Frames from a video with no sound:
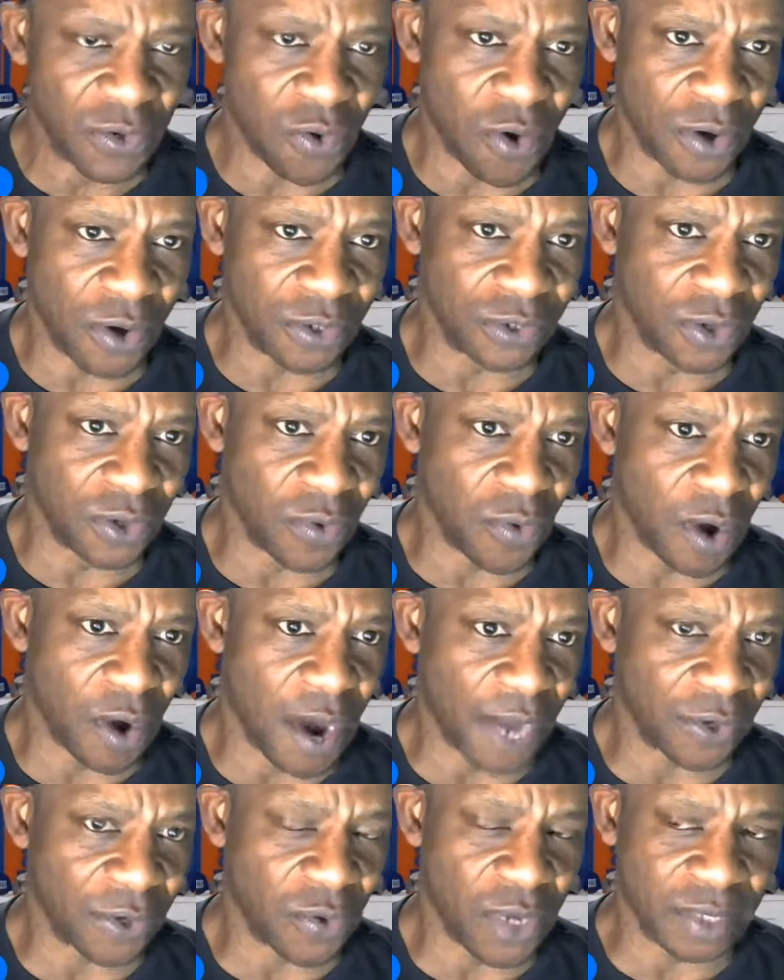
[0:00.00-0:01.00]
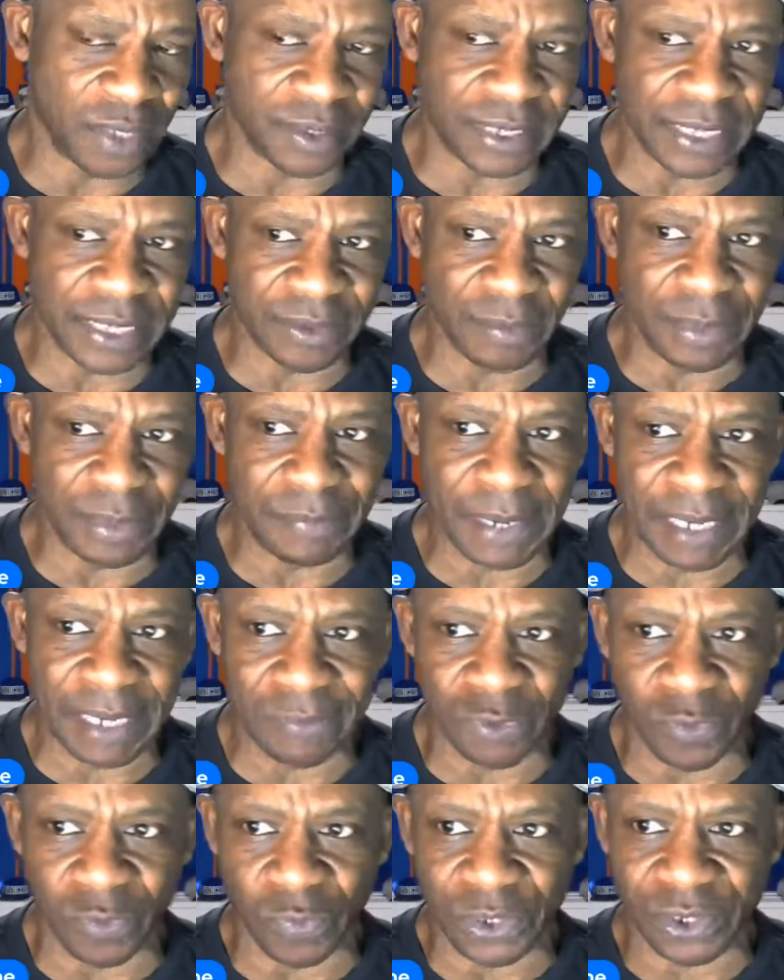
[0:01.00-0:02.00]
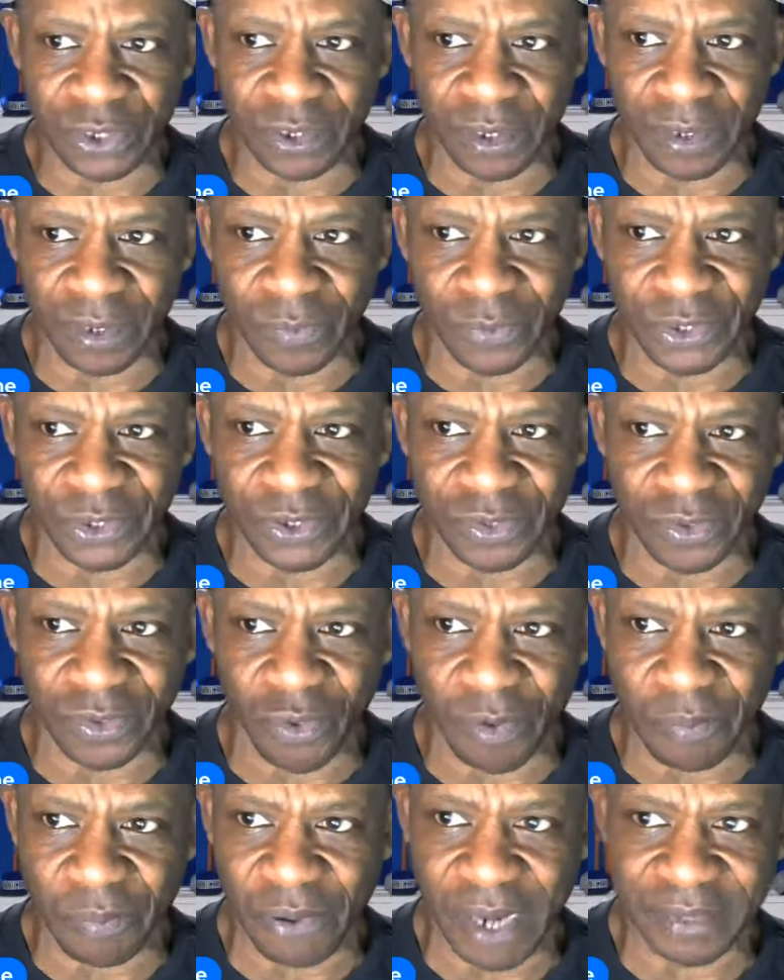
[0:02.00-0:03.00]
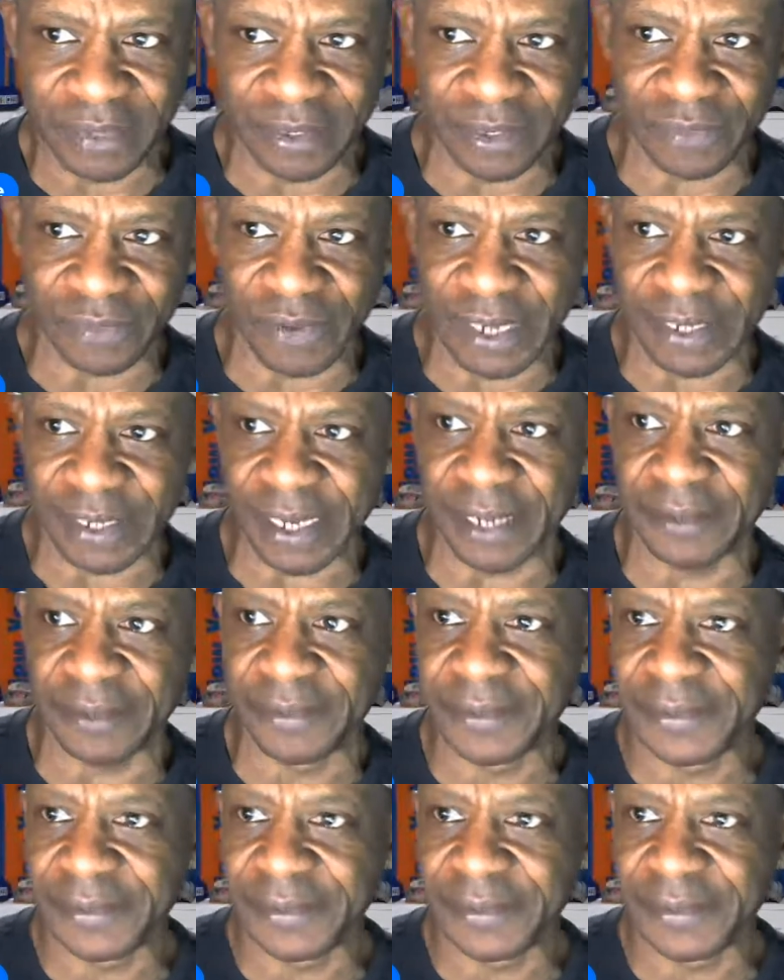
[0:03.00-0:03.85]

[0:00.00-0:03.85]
Or I know other teams gonna be making a move. What's your thought process right now?